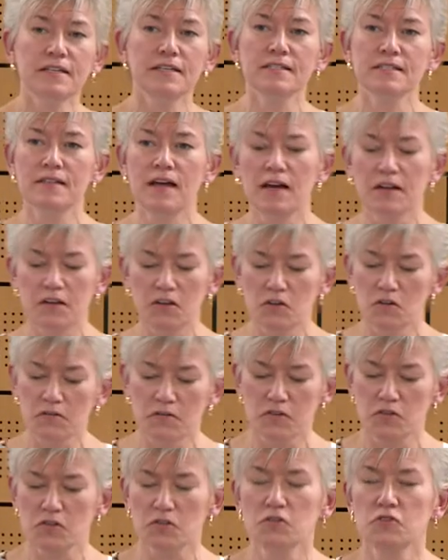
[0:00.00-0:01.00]
is not a
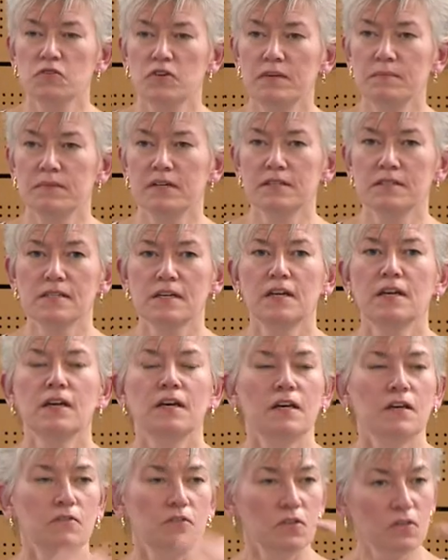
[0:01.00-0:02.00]
universal treatment.
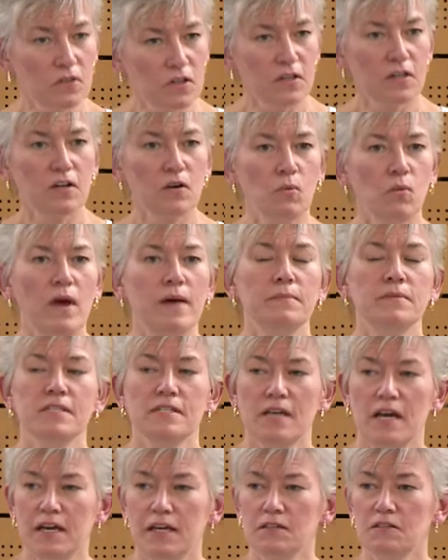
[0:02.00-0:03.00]
If you look at a
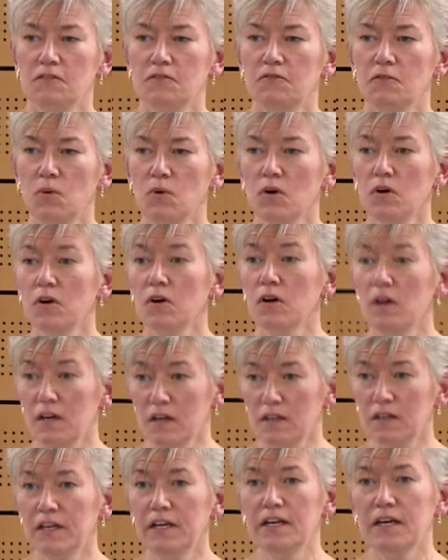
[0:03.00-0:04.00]
website for a
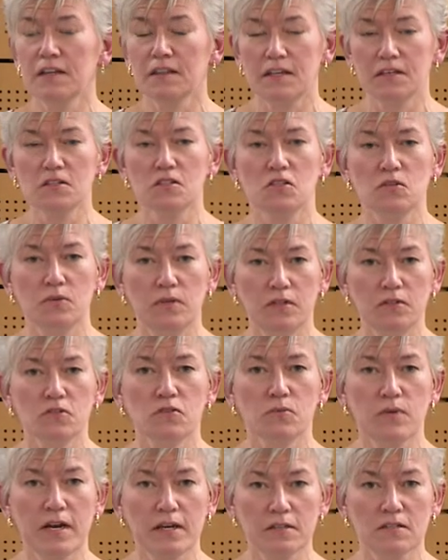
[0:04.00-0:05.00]
clinic that's doing
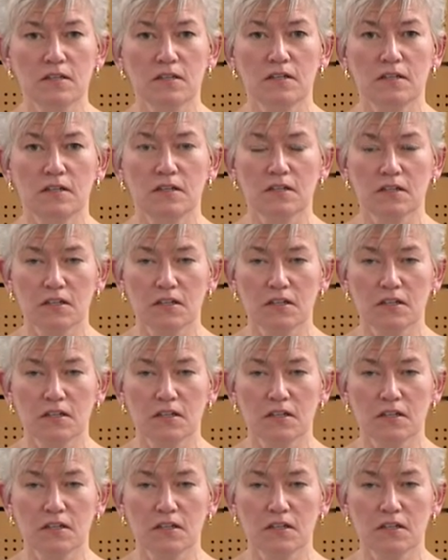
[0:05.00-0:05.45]
direct to